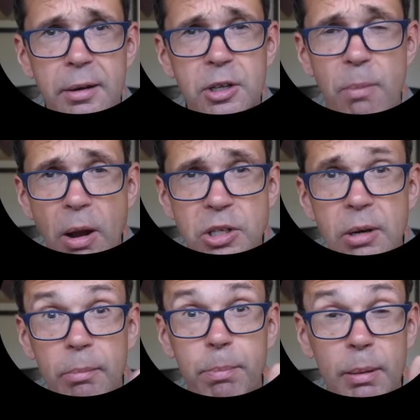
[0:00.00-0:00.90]
You must
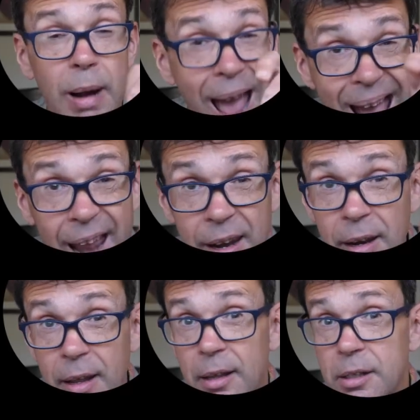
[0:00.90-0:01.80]
plan
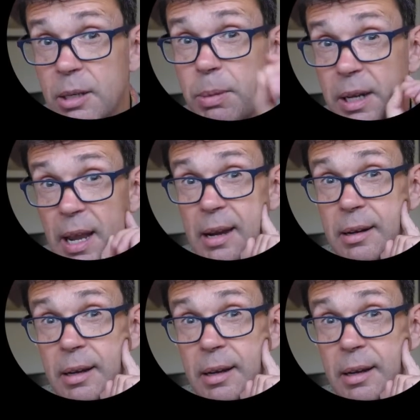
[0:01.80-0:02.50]
to bid again.